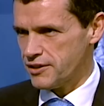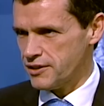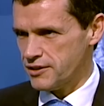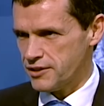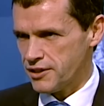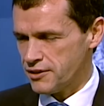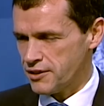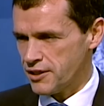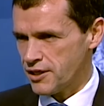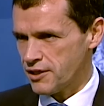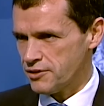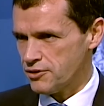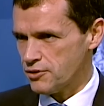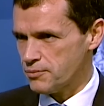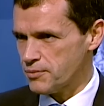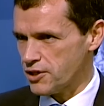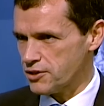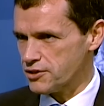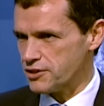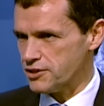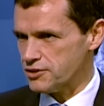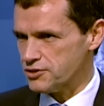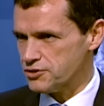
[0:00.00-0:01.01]
in any other
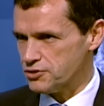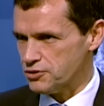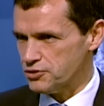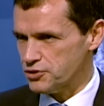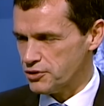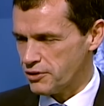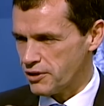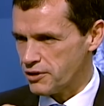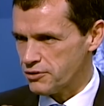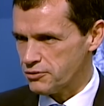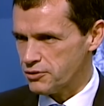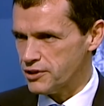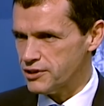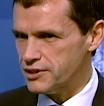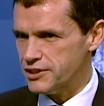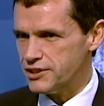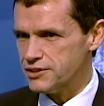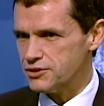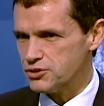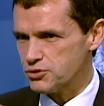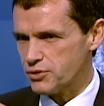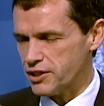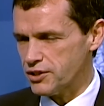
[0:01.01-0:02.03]
market. So they are
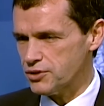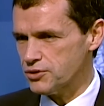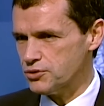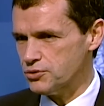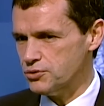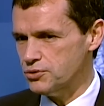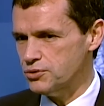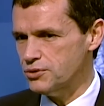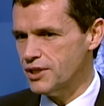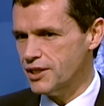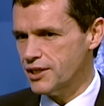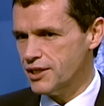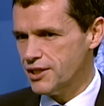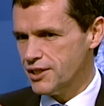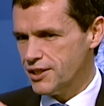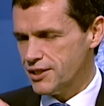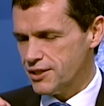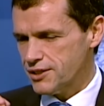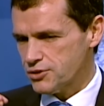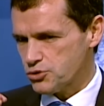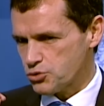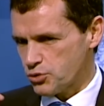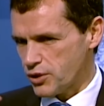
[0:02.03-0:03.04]
really trying to
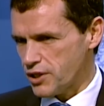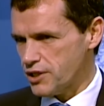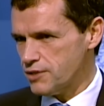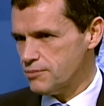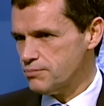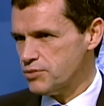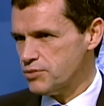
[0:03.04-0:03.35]
train